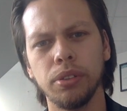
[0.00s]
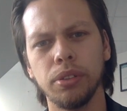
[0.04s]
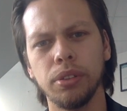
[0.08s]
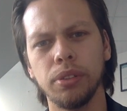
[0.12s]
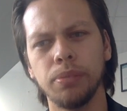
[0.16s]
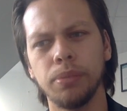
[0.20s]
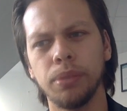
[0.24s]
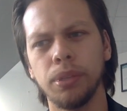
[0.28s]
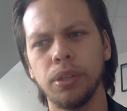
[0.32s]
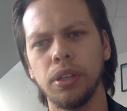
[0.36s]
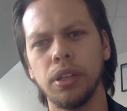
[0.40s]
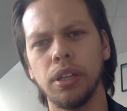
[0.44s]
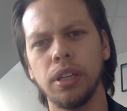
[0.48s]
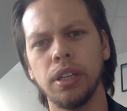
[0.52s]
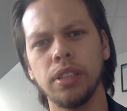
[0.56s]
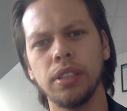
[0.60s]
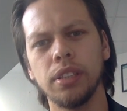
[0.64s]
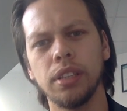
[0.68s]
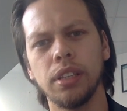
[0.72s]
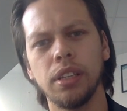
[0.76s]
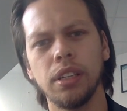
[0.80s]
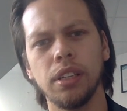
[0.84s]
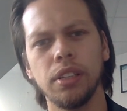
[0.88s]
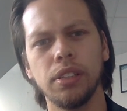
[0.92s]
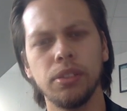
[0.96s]
more or less
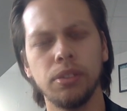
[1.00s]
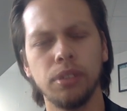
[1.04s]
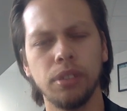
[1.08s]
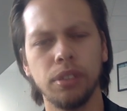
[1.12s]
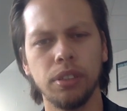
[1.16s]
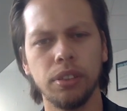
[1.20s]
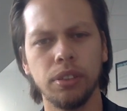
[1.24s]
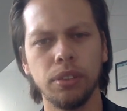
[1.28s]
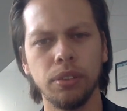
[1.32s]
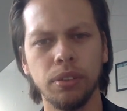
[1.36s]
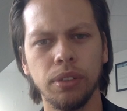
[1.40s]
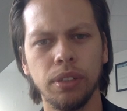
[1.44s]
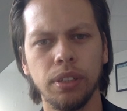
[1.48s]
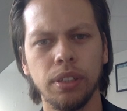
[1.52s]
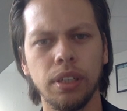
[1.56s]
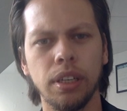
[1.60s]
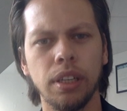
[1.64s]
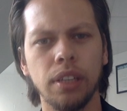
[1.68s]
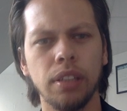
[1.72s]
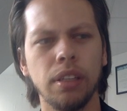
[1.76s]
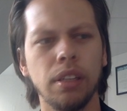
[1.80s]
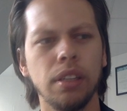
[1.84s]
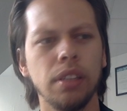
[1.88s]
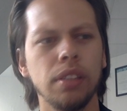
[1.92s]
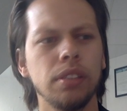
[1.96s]
unless you're a Jungian
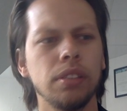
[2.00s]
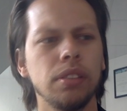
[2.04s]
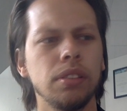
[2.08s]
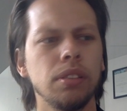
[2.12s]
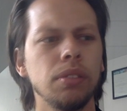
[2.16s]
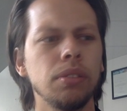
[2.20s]
analyst.